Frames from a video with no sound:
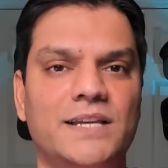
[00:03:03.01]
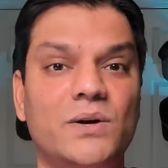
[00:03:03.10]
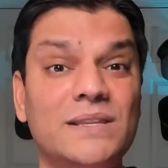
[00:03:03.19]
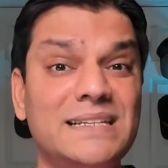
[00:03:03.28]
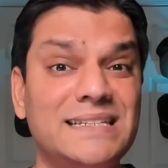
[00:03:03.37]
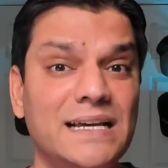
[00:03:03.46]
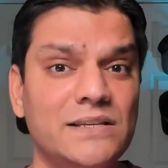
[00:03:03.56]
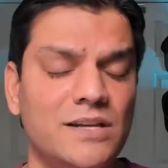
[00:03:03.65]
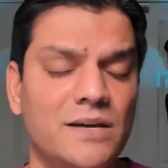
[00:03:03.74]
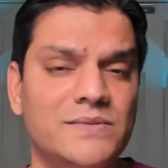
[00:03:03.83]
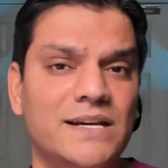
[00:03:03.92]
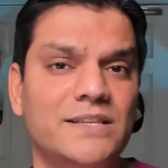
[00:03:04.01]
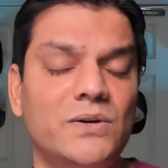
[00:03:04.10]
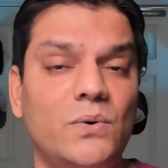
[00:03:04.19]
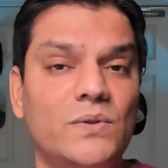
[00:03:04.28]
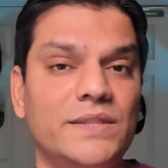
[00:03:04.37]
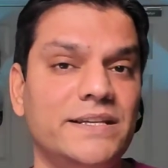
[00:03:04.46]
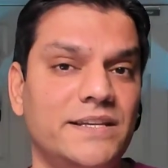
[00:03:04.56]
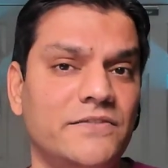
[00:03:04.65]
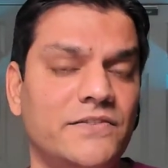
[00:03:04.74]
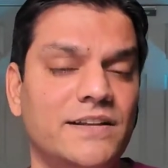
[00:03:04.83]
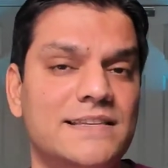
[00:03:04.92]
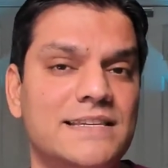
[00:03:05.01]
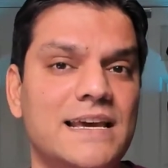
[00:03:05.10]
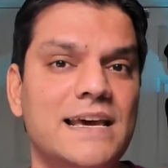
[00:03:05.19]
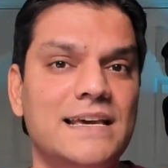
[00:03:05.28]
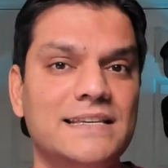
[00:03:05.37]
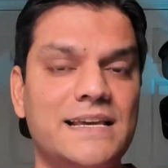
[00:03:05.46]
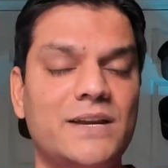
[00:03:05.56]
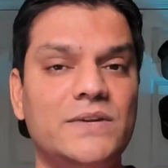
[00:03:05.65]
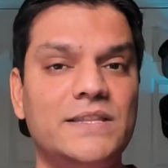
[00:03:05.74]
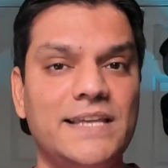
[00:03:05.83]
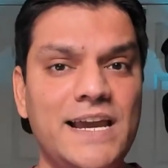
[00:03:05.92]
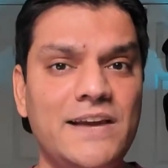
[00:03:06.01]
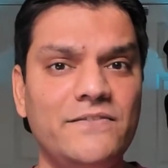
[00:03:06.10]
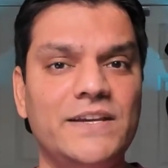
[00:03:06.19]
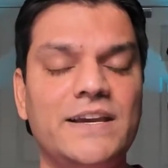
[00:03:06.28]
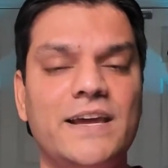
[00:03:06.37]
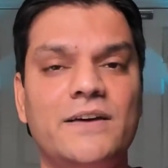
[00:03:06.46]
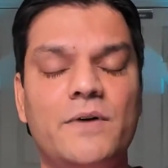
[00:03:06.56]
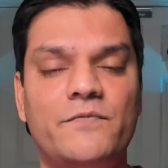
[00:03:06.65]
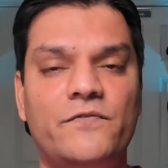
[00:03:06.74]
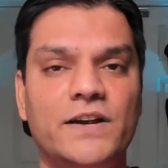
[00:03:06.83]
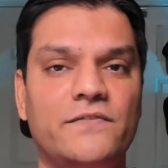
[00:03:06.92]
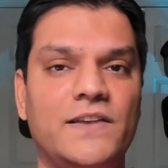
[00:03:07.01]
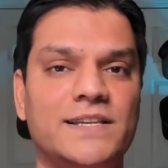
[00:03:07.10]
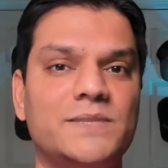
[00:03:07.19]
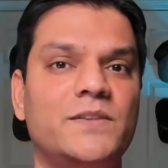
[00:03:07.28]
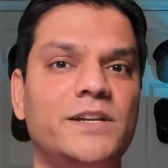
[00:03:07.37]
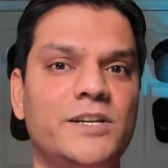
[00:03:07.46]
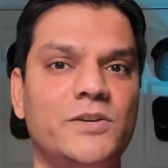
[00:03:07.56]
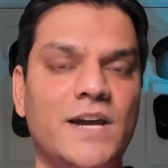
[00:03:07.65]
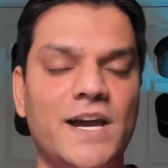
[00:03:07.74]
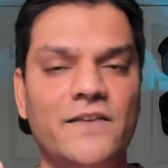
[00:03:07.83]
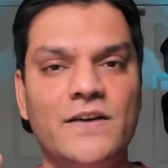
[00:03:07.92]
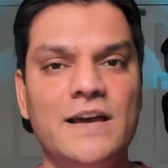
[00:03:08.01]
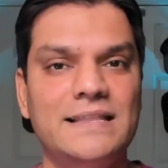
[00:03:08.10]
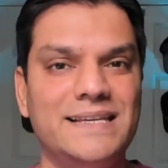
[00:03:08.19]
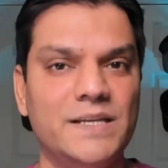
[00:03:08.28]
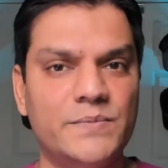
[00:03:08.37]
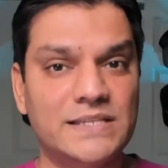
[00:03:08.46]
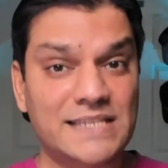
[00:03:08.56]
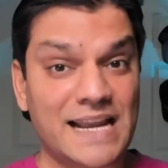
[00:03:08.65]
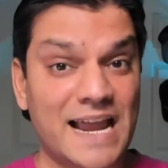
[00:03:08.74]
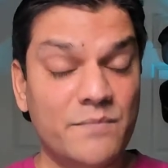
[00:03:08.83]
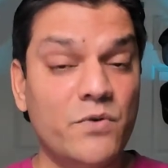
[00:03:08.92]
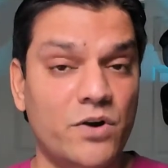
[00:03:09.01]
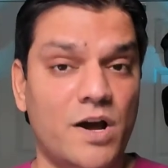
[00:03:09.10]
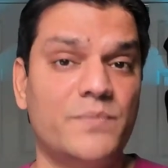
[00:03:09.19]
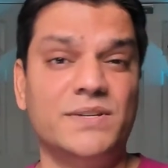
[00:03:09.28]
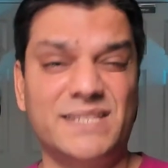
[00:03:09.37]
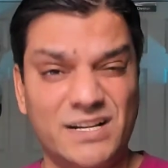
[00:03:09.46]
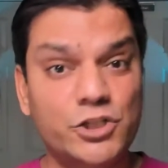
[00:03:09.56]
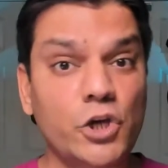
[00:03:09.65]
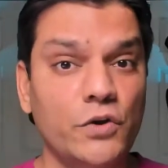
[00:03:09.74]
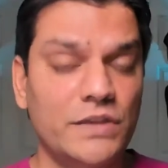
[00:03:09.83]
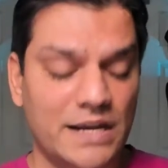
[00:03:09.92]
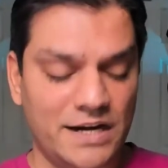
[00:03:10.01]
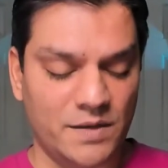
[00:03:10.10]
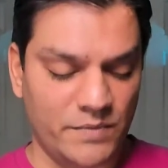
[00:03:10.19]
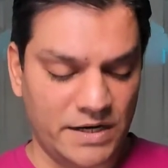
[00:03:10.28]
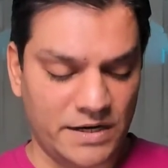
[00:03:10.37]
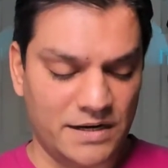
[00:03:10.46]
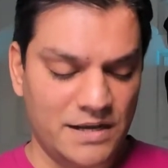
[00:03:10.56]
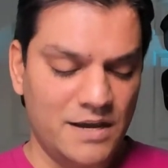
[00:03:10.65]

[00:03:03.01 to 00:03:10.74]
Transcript: On the desktop side, the only difference is that over there, we get a flexibility to have the ellipses and add more options. And I'll show you that in a minute.